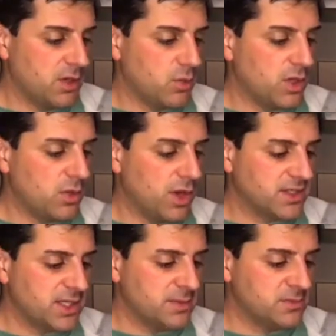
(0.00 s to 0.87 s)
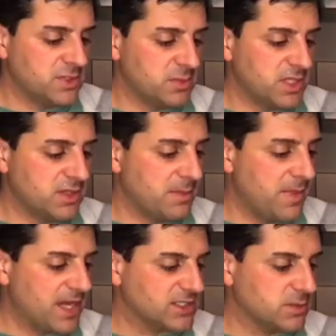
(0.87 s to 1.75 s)
We want him to be in the
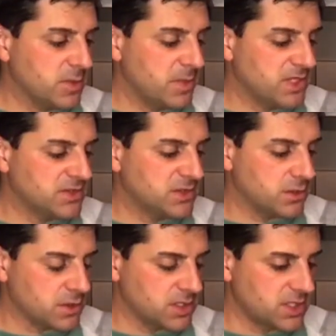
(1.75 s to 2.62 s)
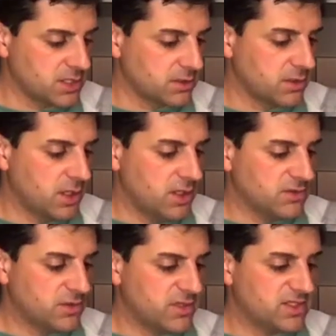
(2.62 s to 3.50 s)
maximum uncertainty,
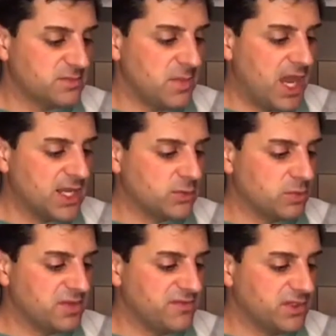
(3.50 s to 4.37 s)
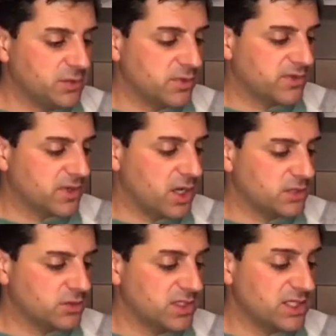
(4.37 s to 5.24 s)
so that his mind will be filled with
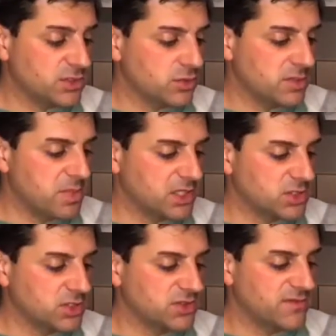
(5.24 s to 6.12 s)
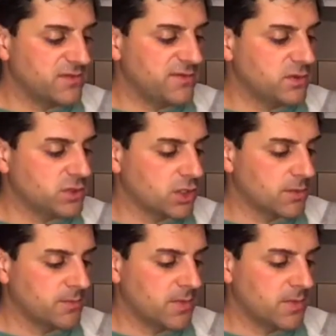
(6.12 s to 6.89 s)
contradictory pictures of the future,